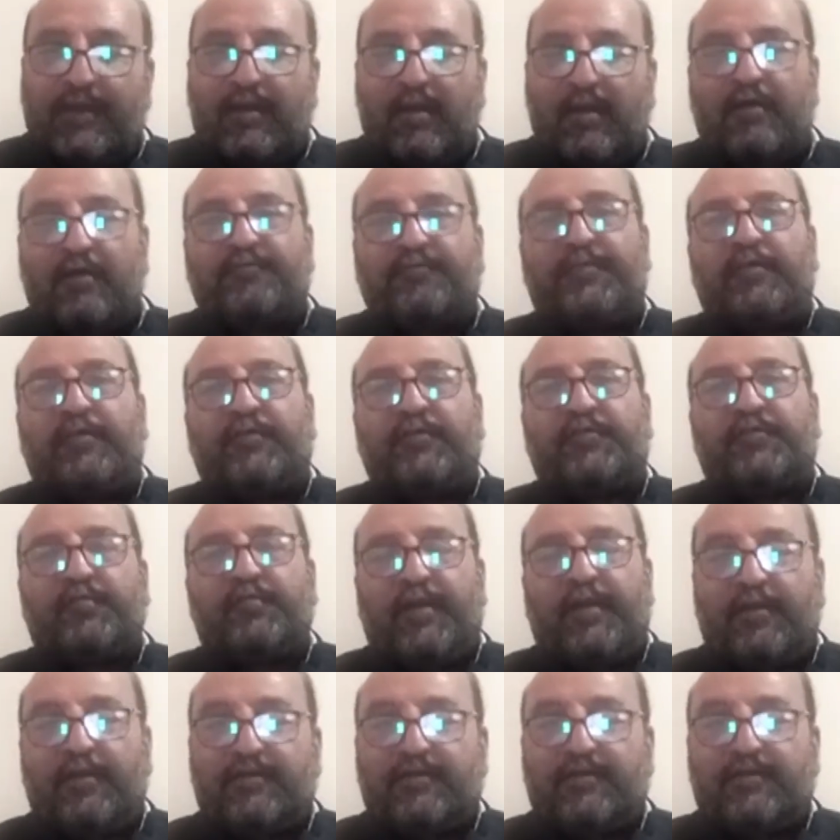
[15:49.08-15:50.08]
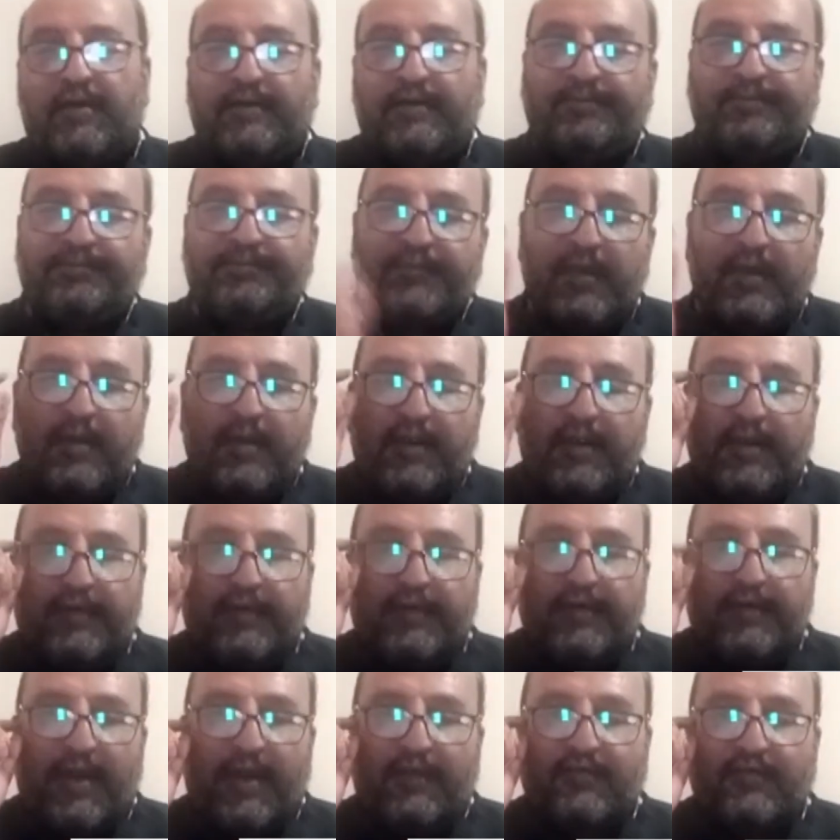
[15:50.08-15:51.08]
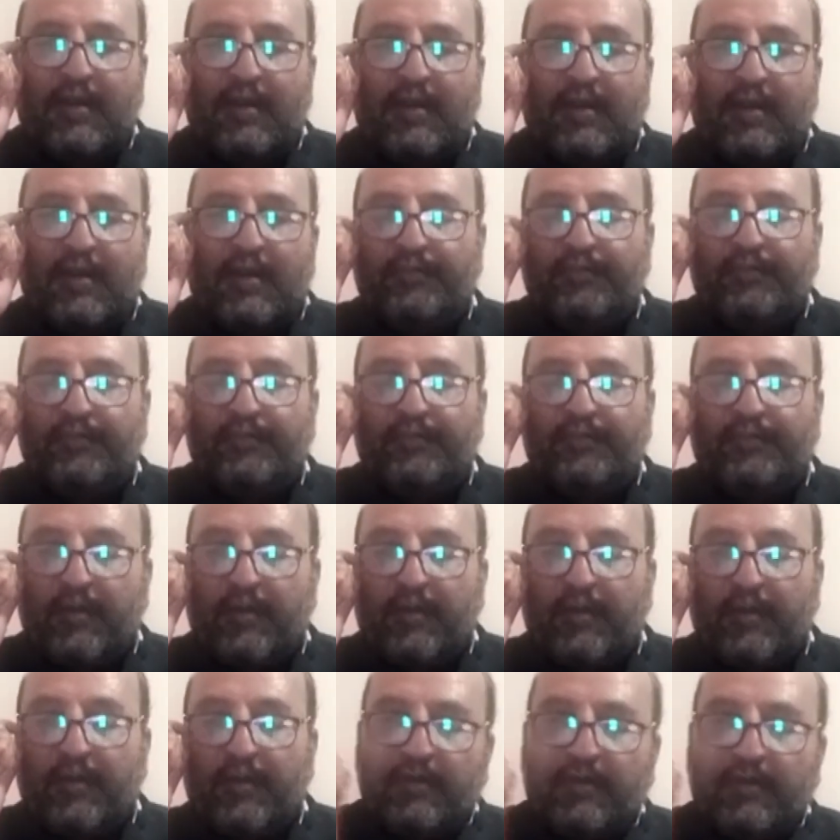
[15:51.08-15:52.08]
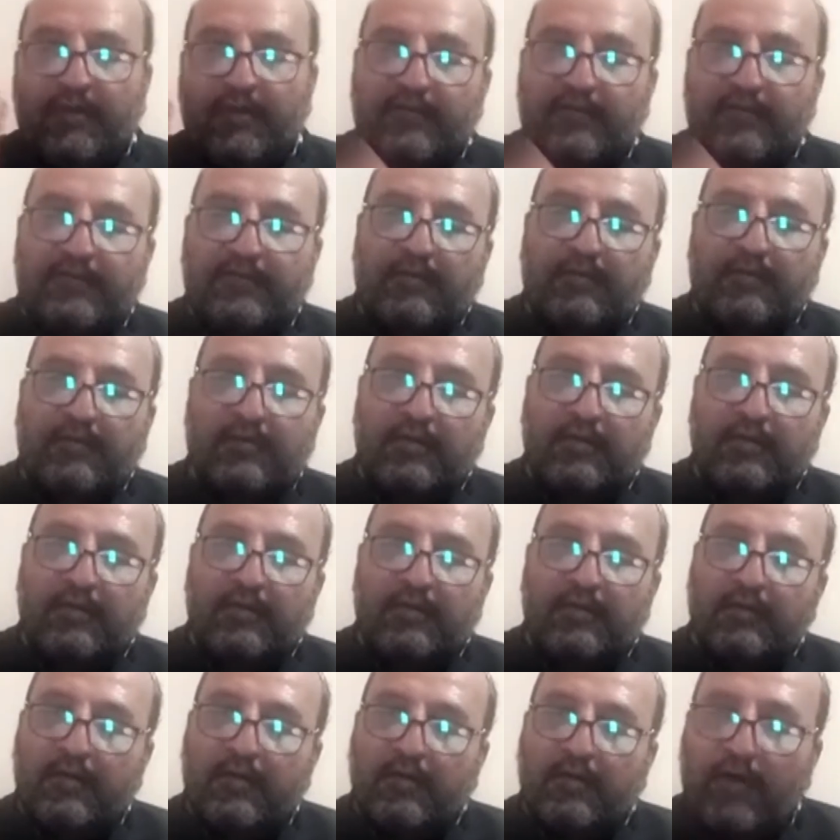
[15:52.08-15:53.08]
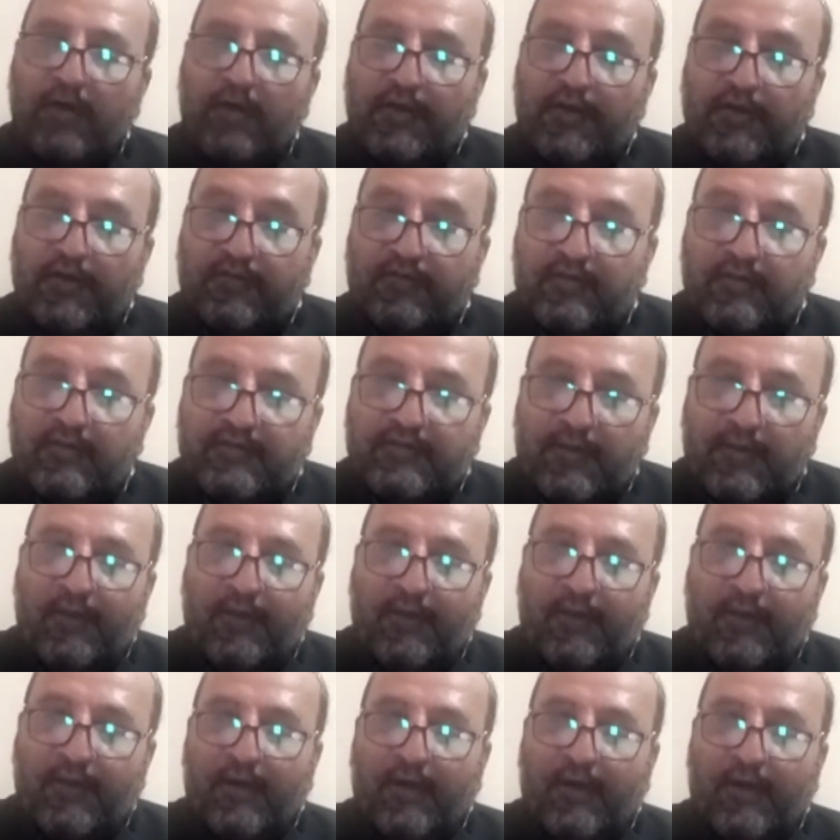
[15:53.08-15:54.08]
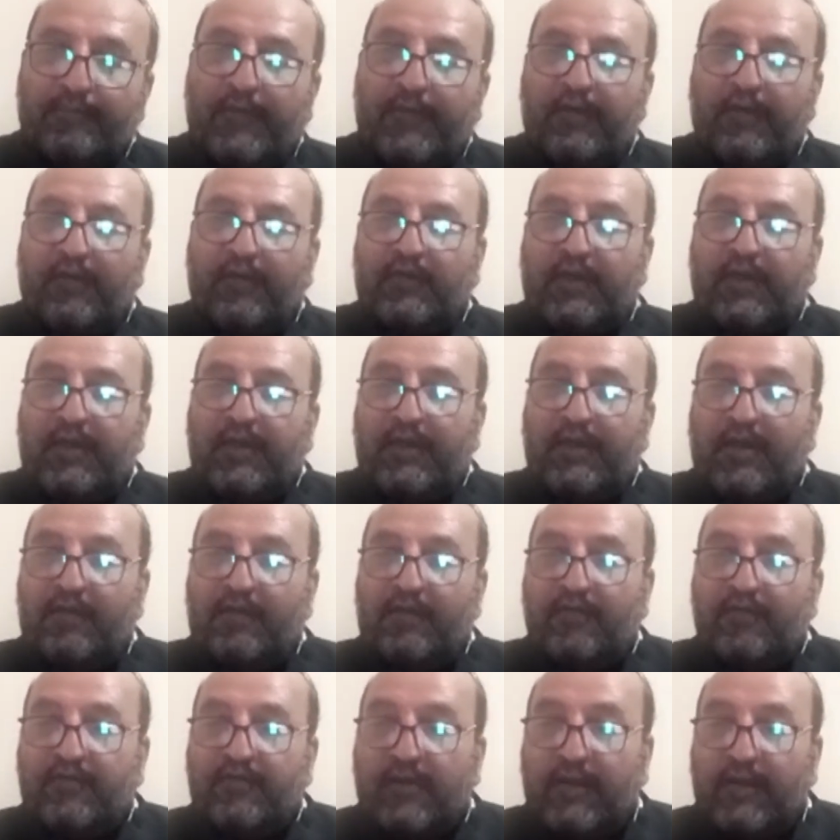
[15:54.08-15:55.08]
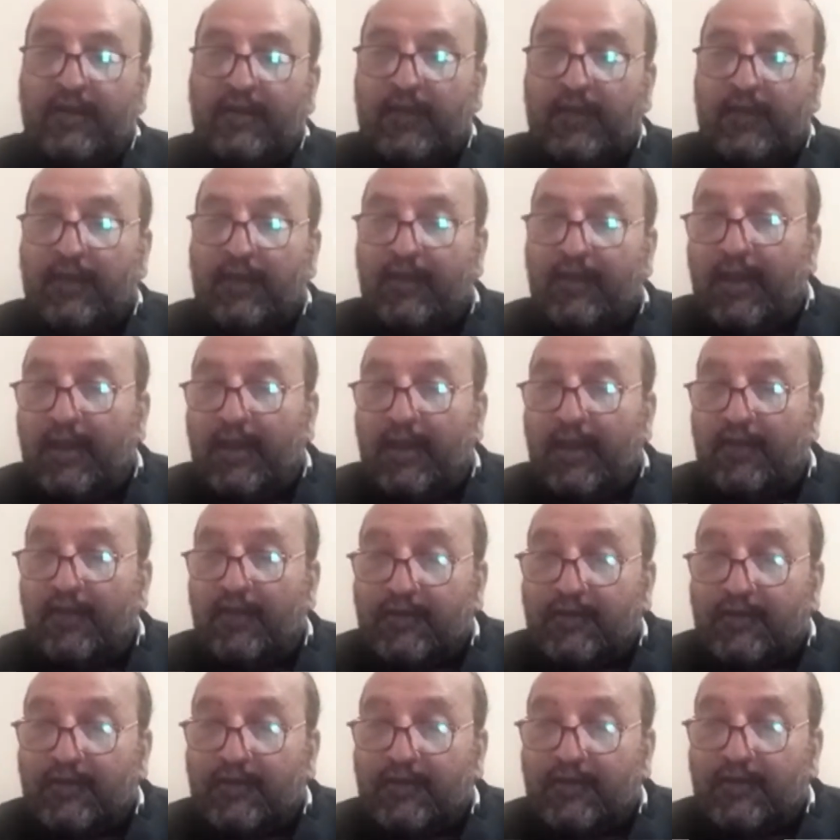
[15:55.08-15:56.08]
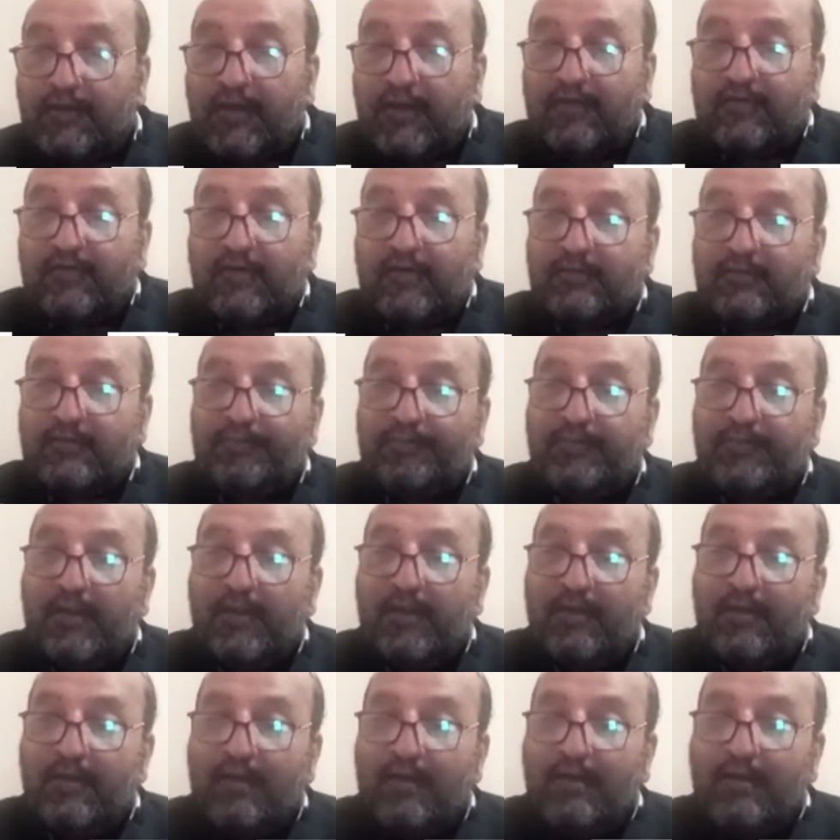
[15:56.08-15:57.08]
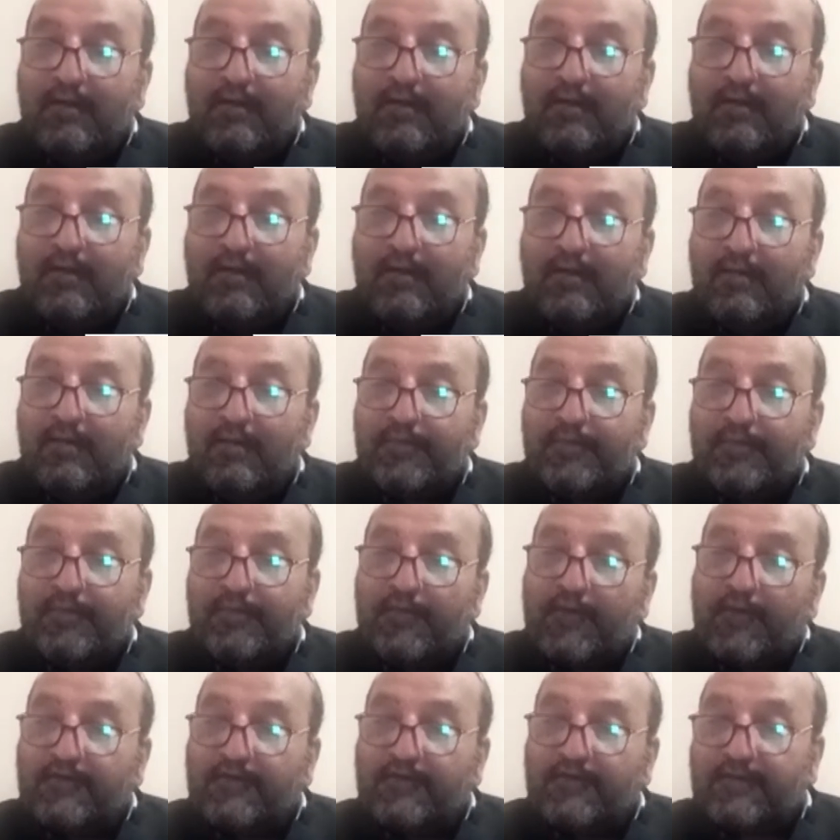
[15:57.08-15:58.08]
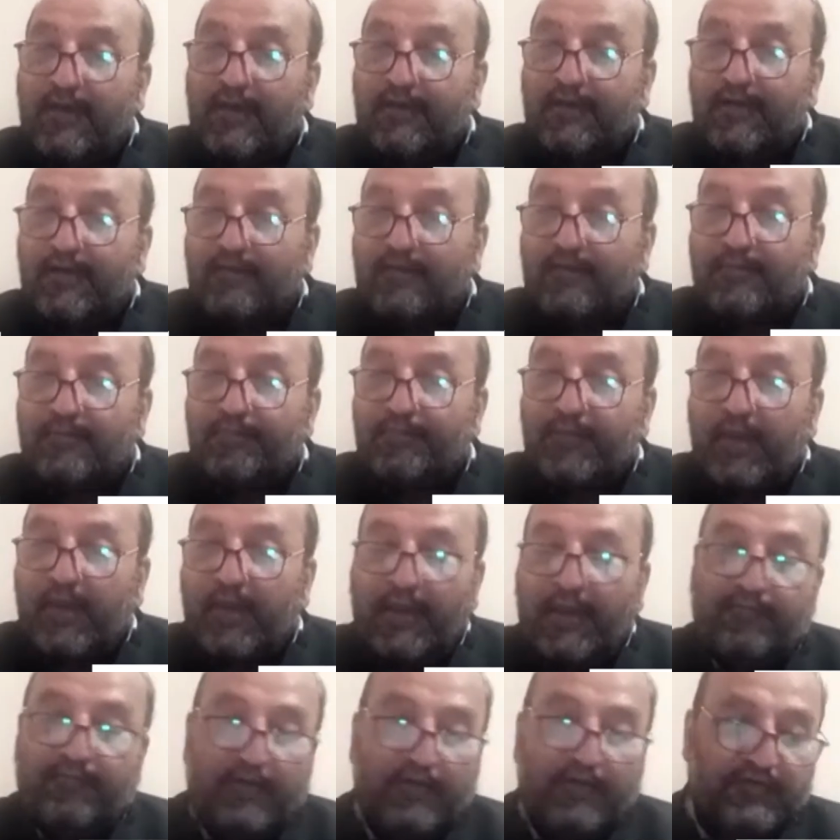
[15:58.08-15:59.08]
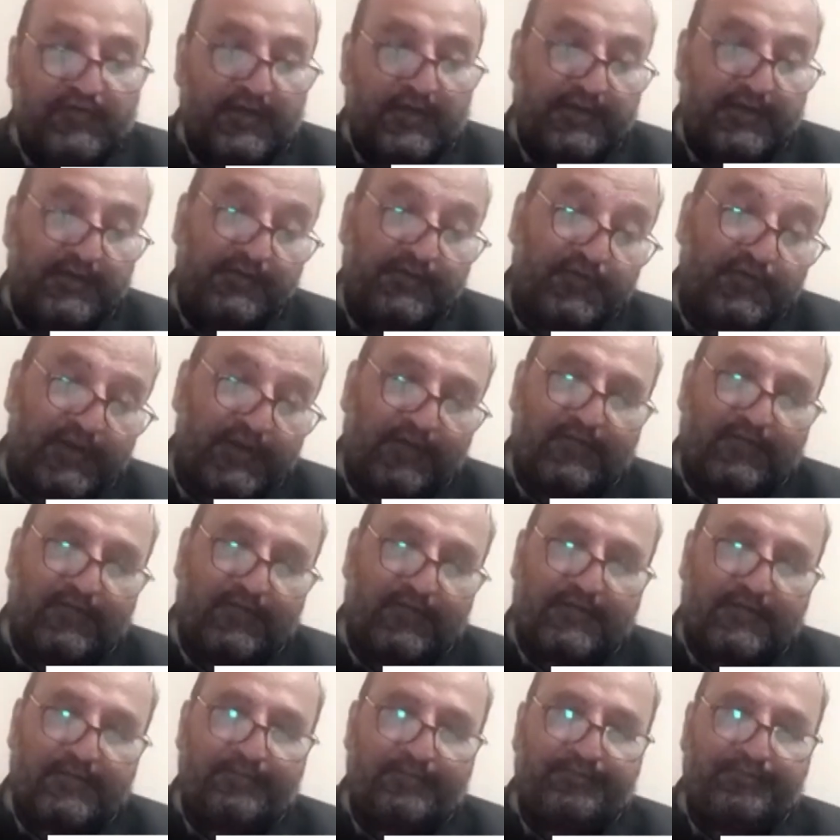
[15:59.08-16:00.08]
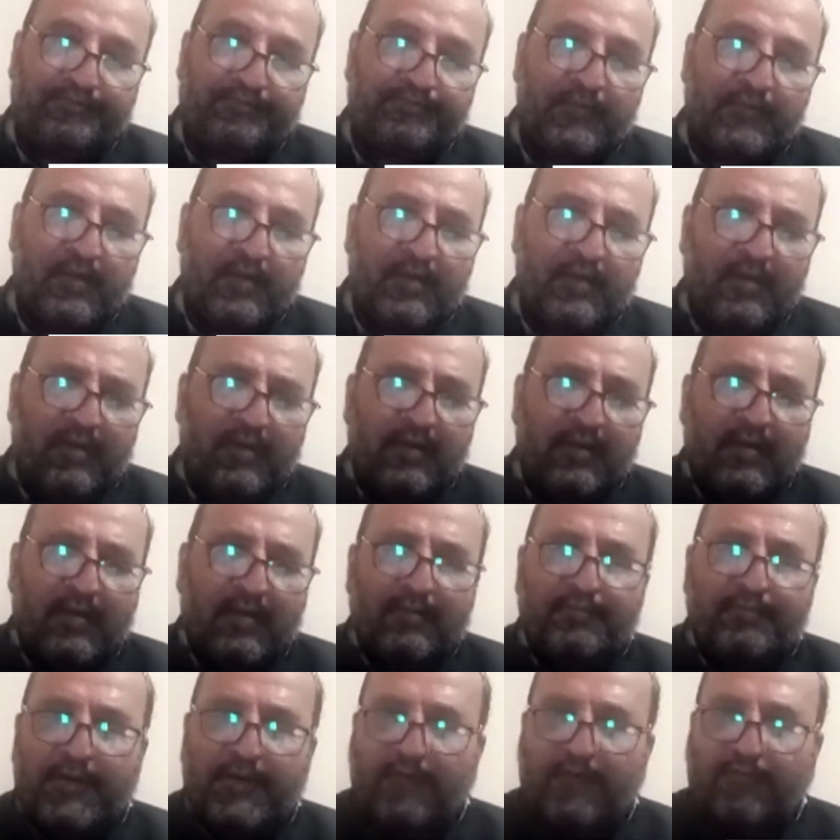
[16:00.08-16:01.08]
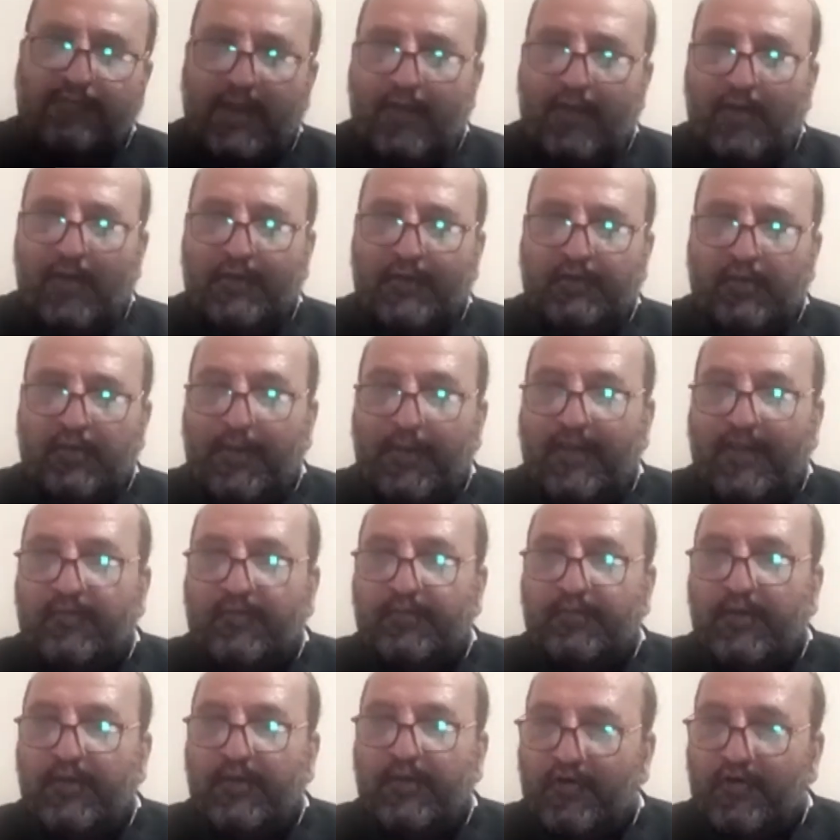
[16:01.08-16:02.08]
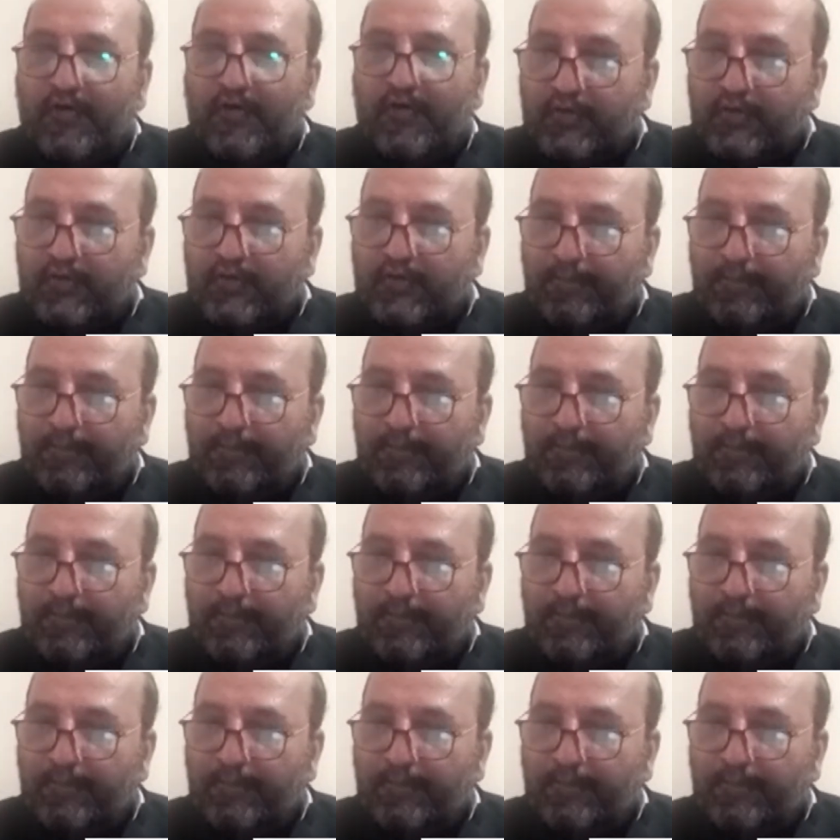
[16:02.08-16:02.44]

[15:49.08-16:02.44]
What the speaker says: the current state of LIS education. We are having 4 levels of LIS education in India. One is at the certificate level, which is offered by the state library associations and other